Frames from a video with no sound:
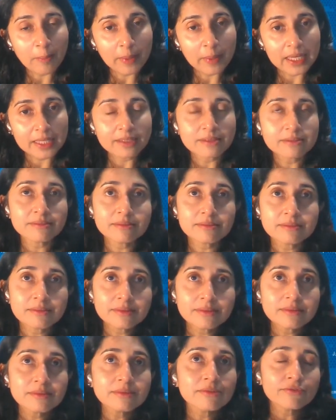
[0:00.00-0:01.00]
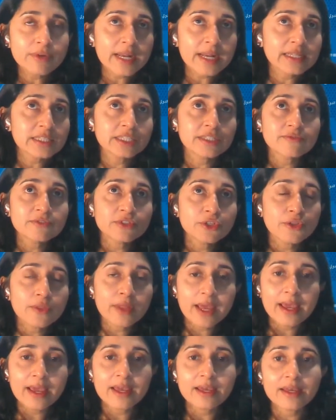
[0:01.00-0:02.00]
but relative to
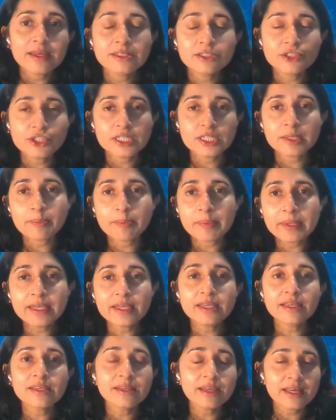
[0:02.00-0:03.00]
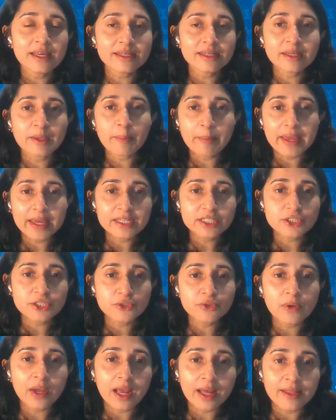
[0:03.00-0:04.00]
their GDP and compared
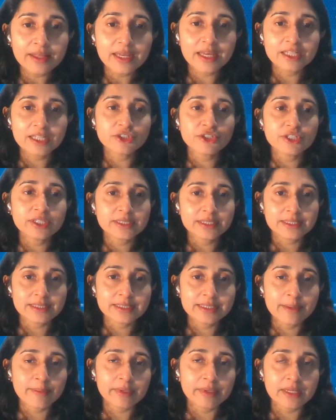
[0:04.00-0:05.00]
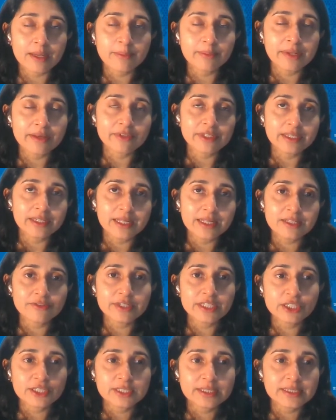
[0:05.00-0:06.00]
to other countries of the same income level in
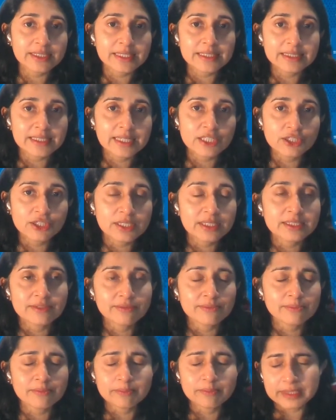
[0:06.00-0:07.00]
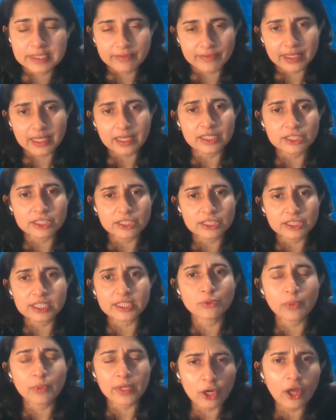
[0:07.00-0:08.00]
other regions, East Asia Pacific countries
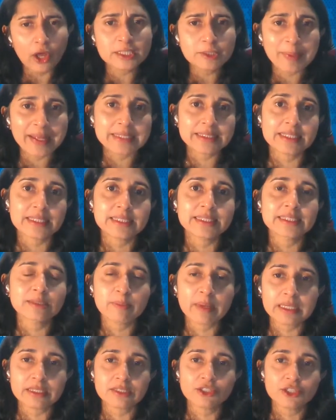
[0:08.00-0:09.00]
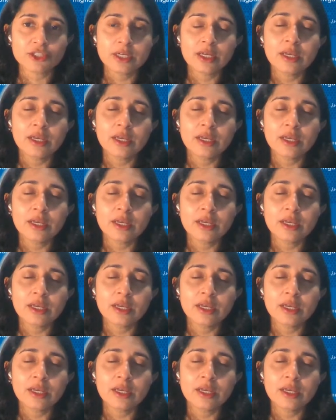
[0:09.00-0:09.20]
were not spending as much,